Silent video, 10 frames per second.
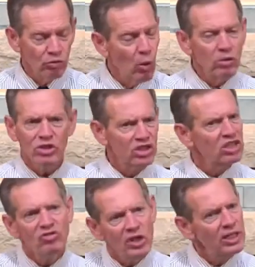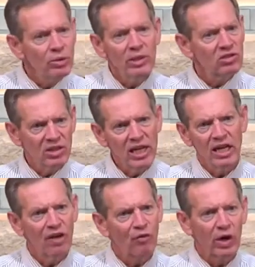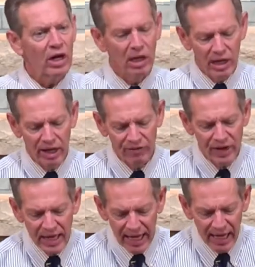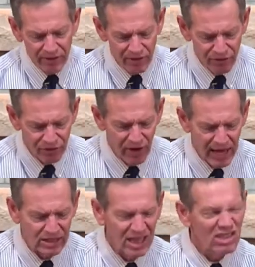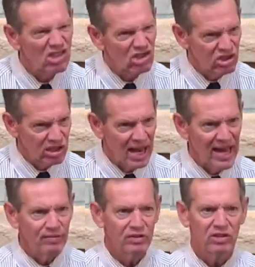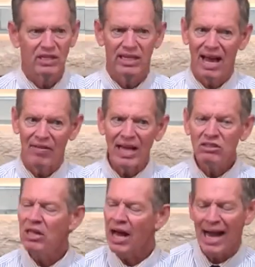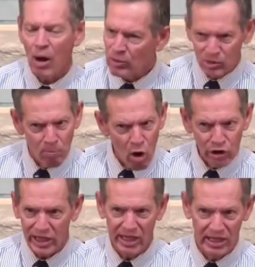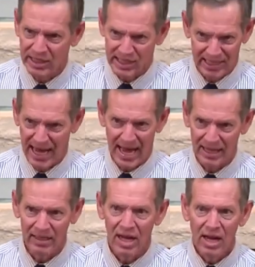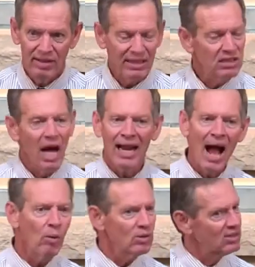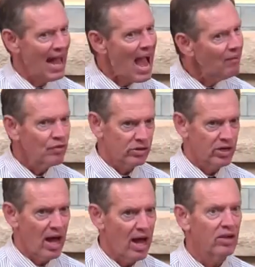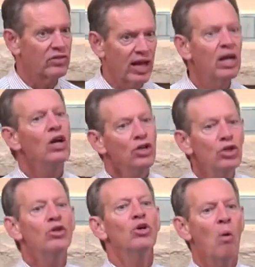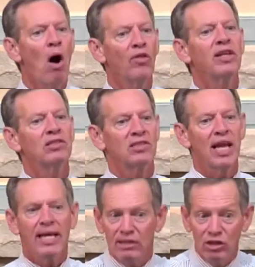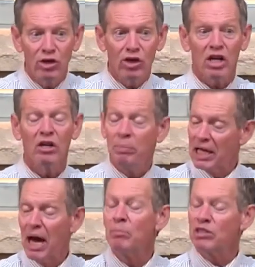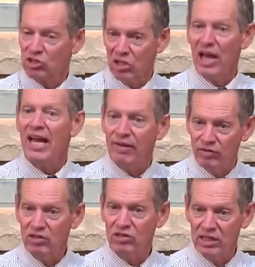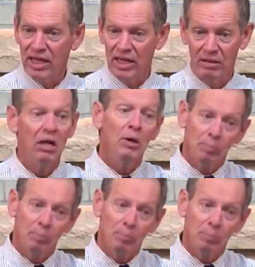We'll just continue in sin if we're going to live in the flesh. It's a slave to sin. Now, that's not how it's marketed today. That's not how it's advertised, that you do all these things and you're going to become a slave to sin.